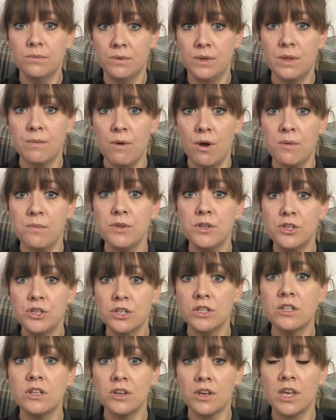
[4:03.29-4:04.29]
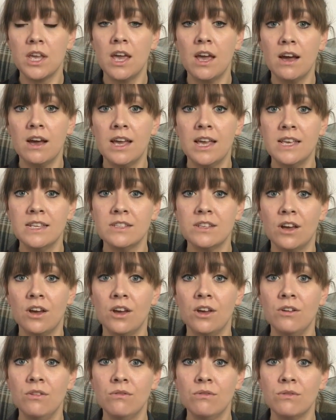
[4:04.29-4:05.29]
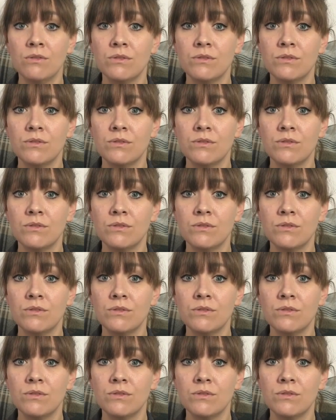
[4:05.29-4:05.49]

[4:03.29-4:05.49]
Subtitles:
At the moment, just looking at ISO,